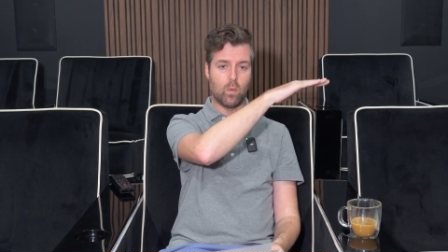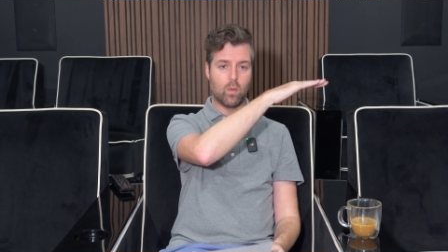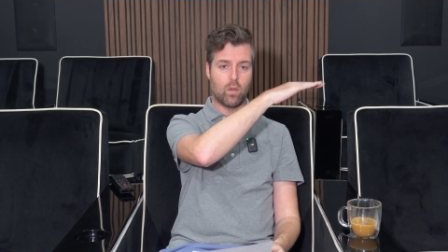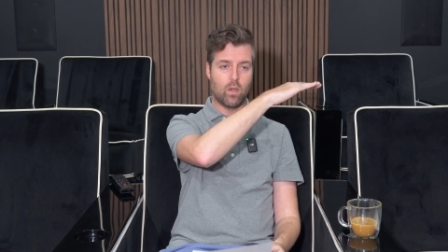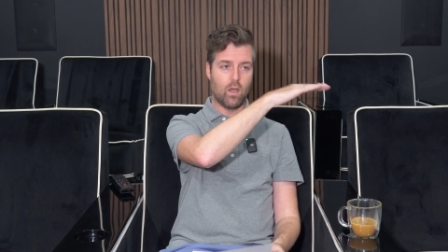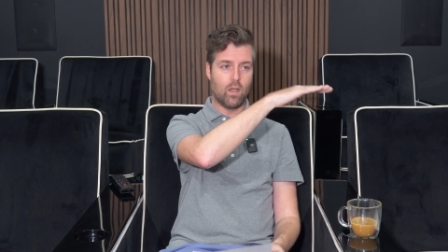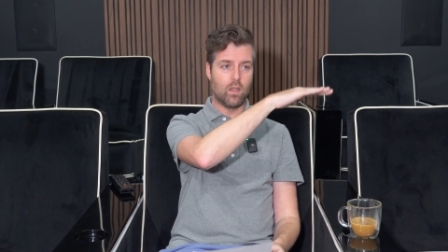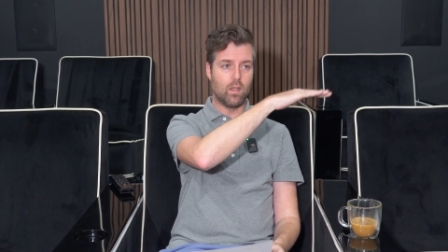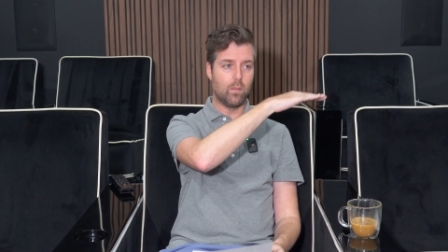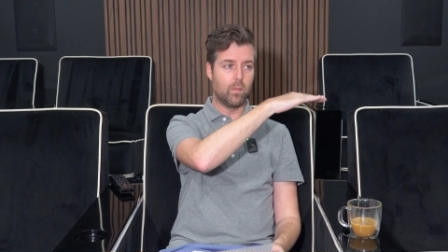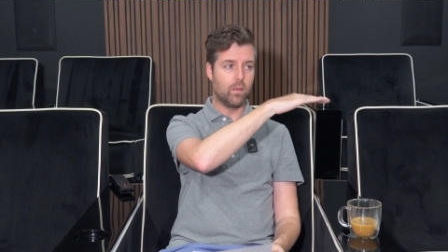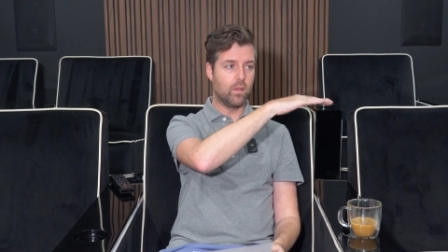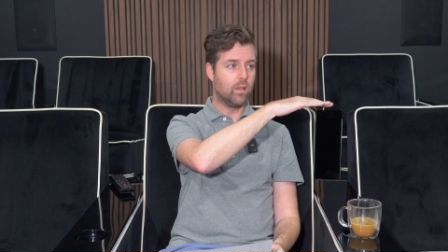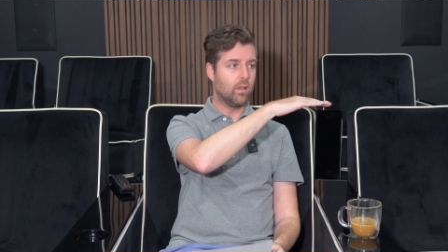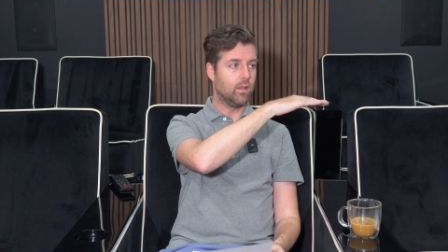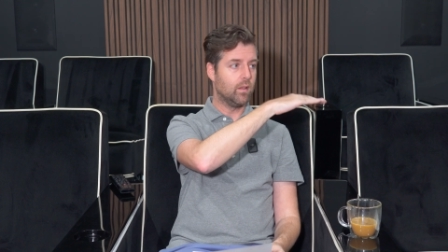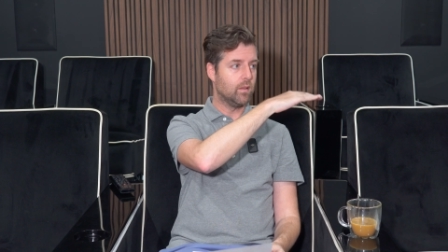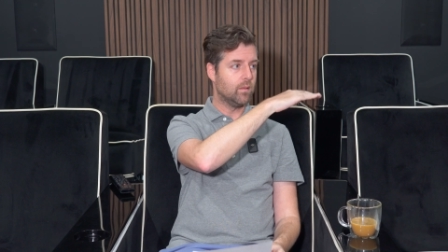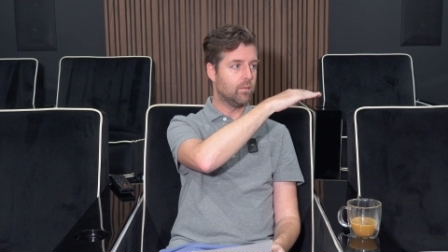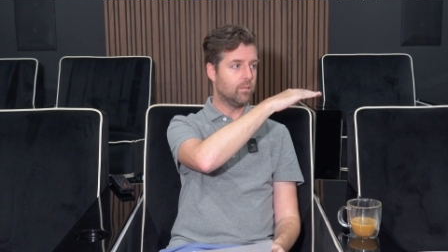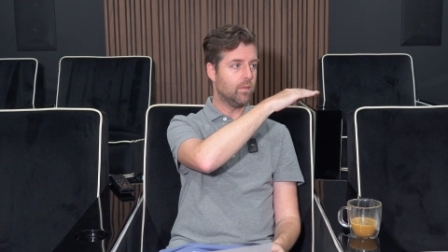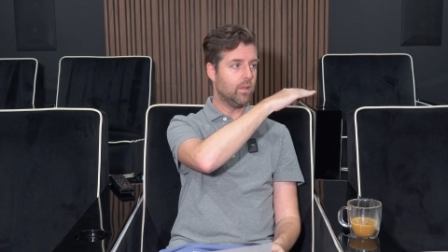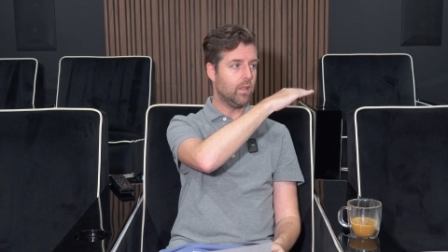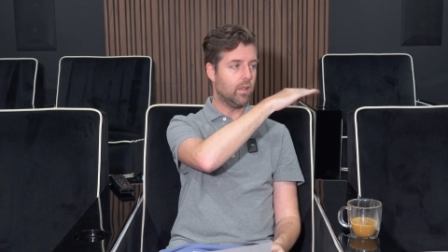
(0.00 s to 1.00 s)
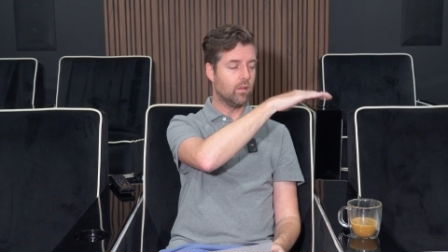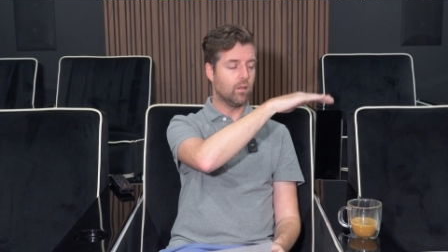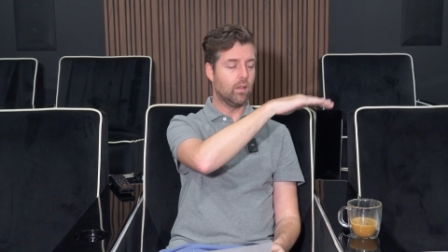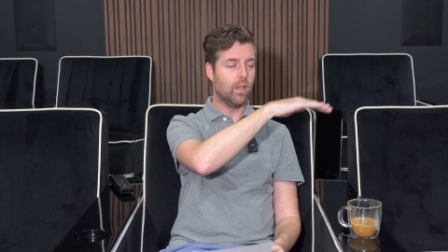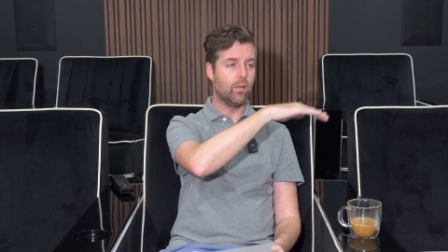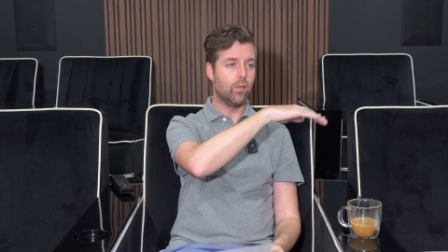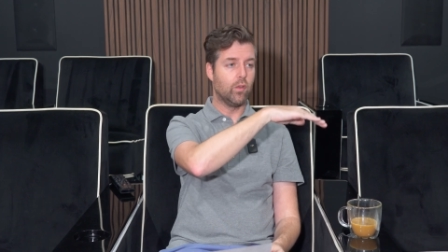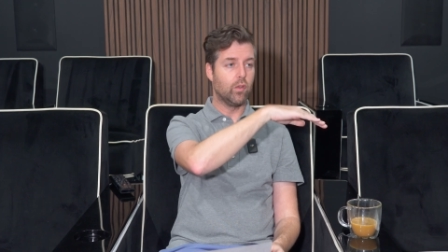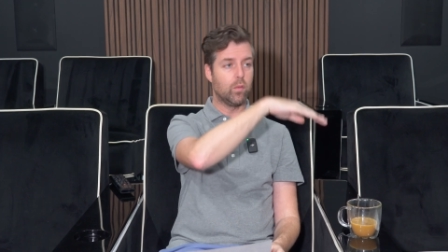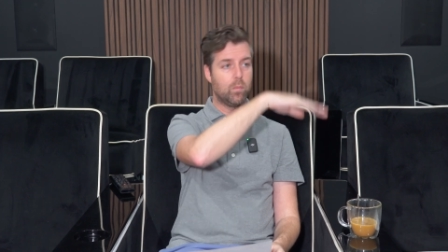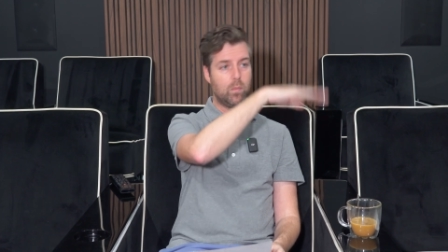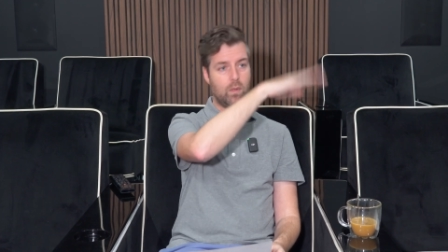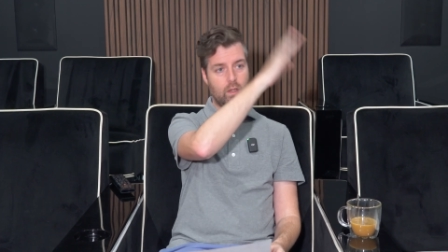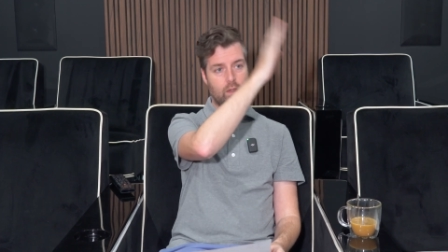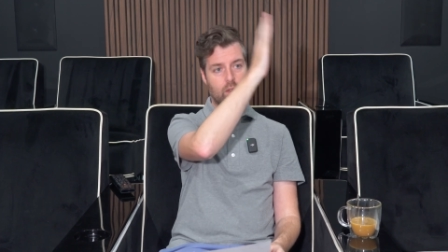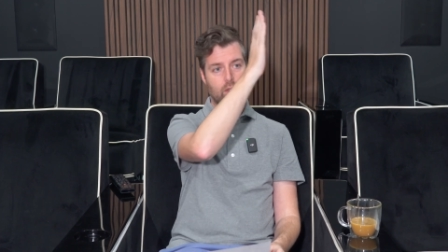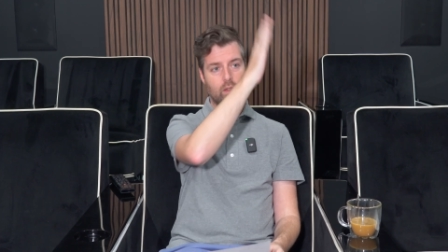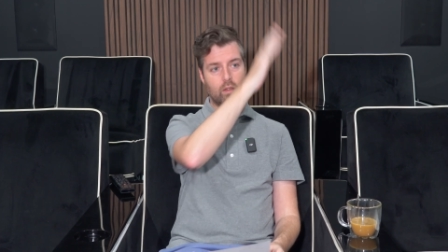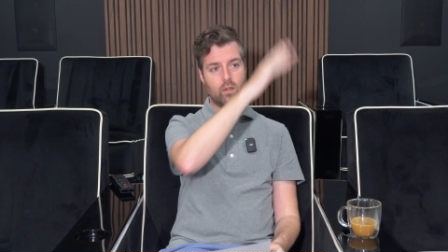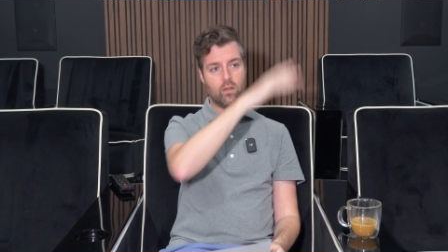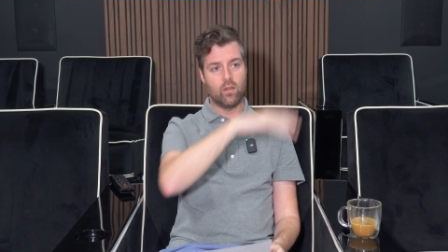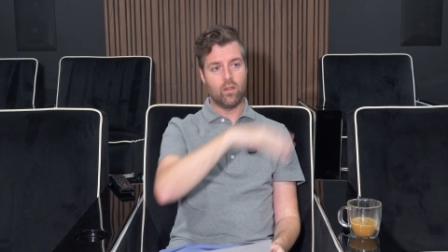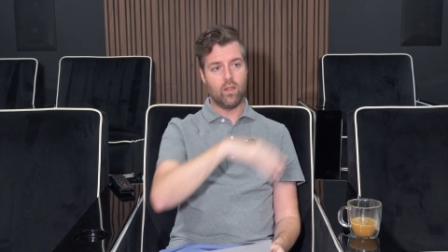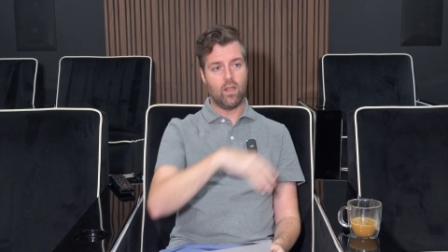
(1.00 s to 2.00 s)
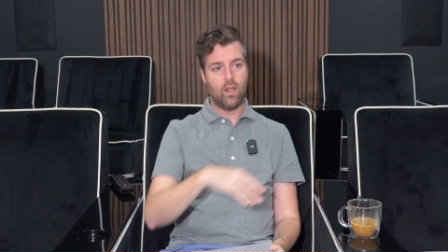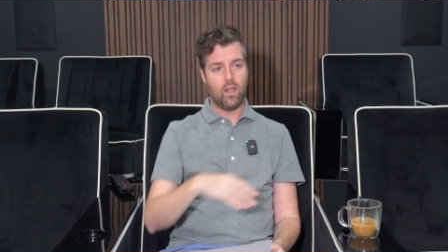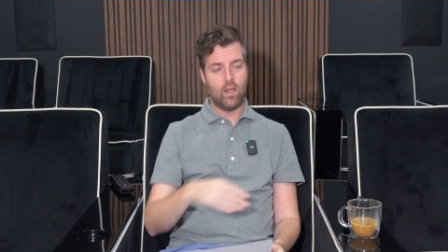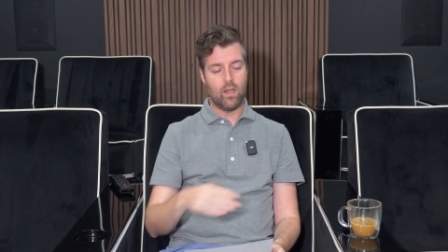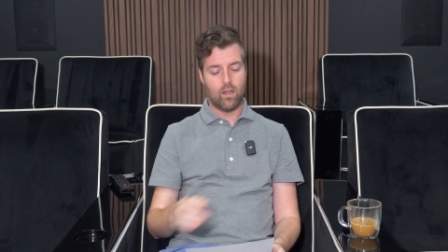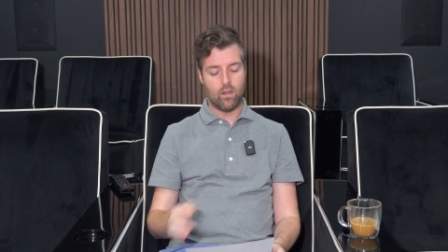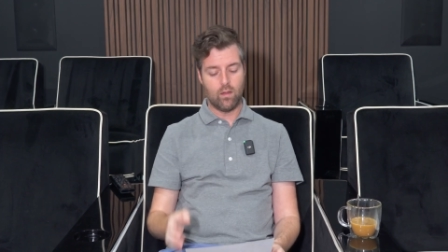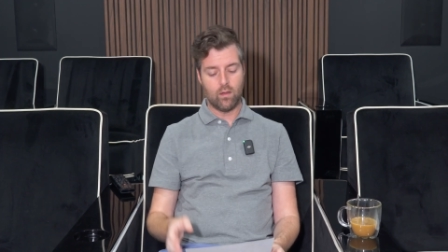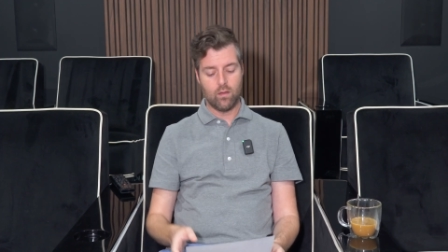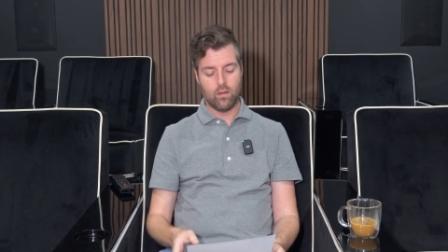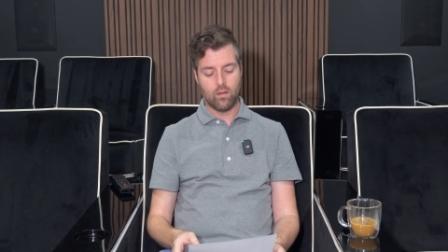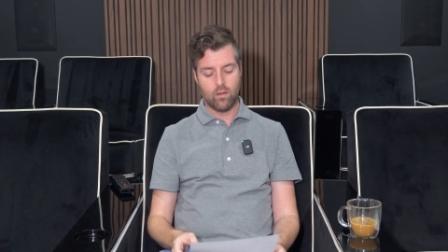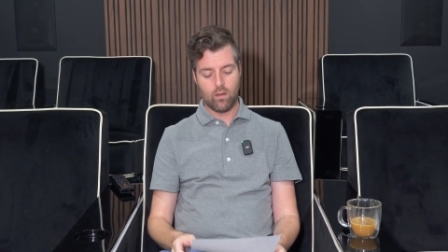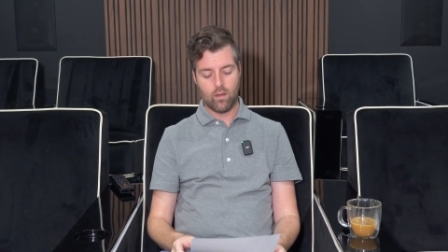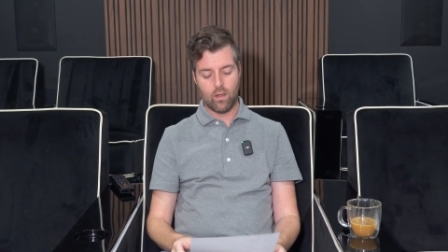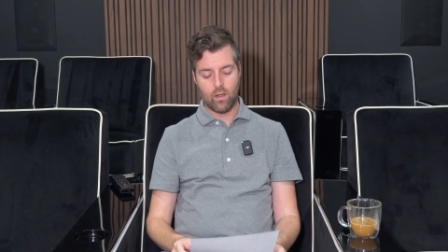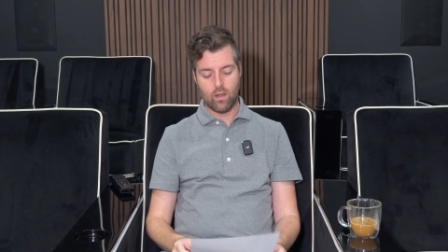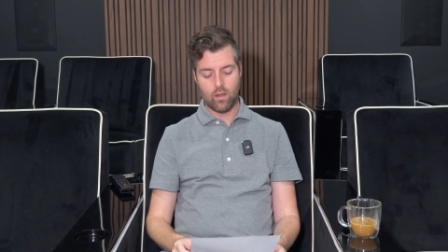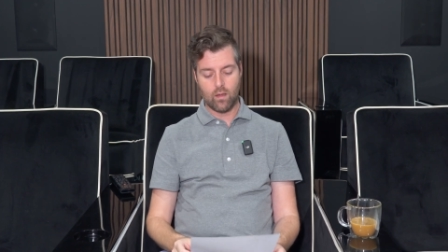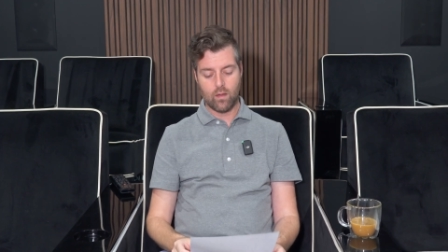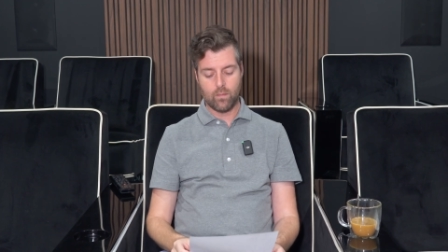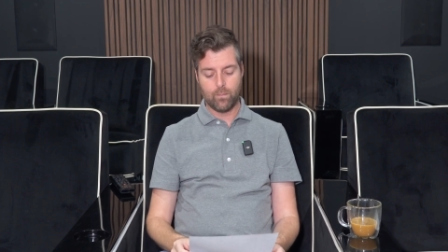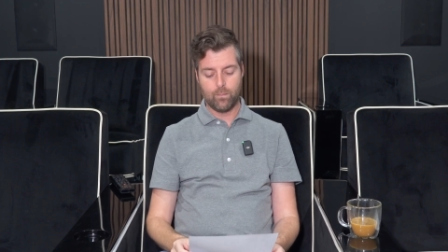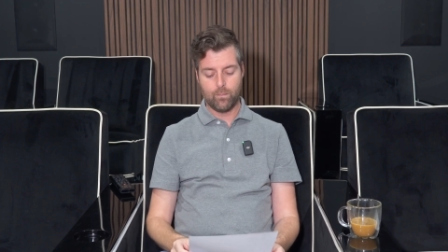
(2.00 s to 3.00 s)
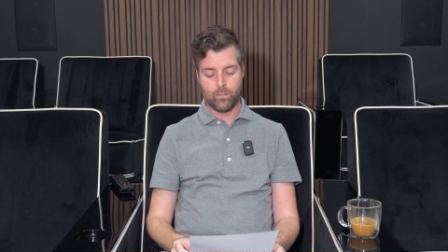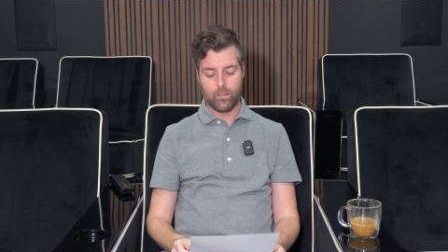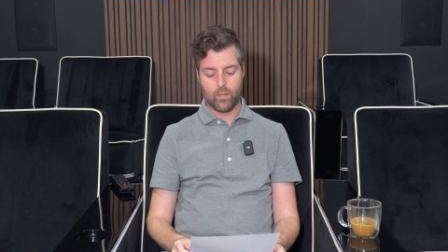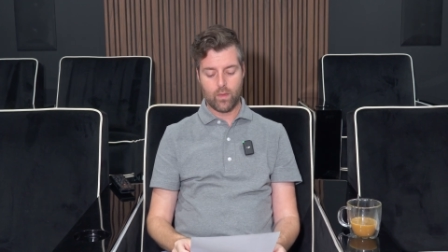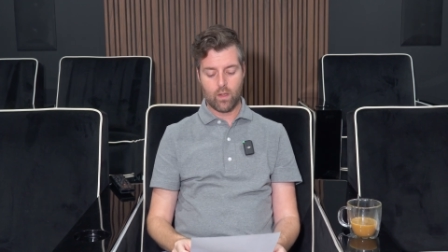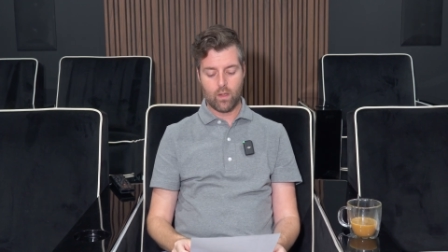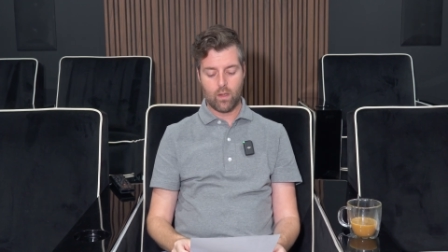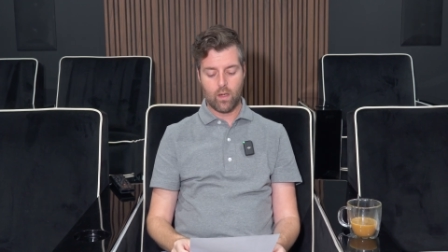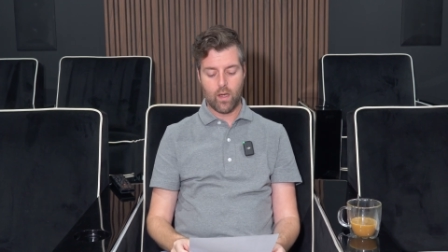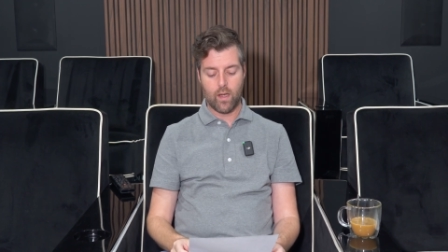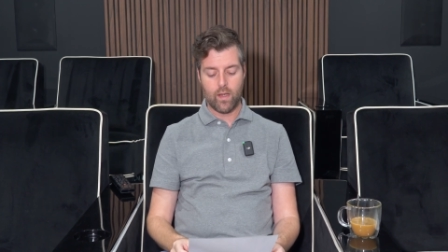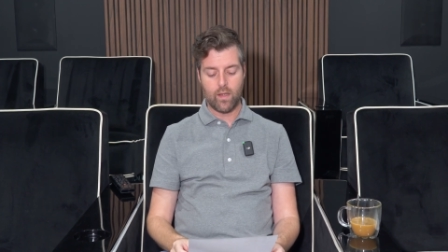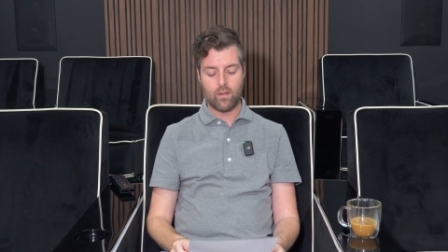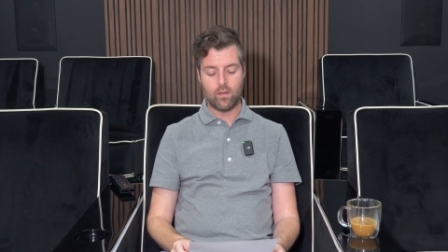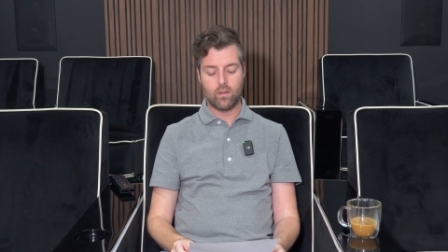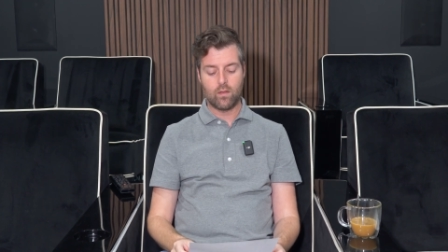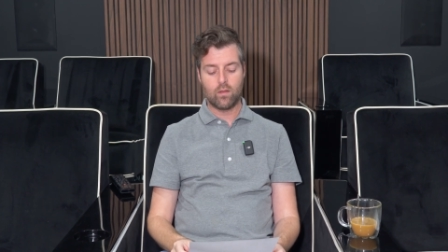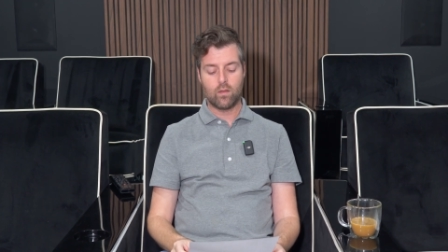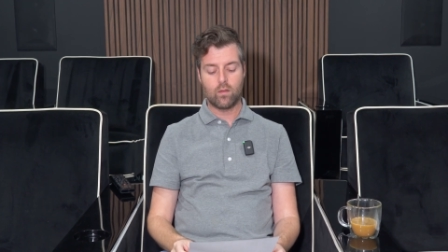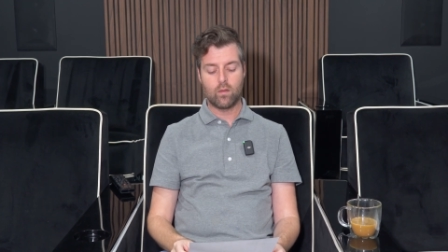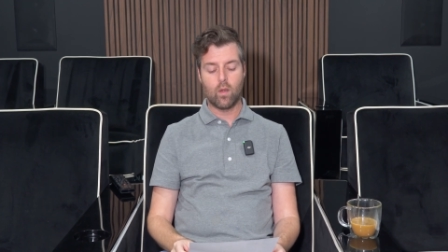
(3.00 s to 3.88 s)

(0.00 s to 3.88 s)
call them at the ear level speakers, and the heights.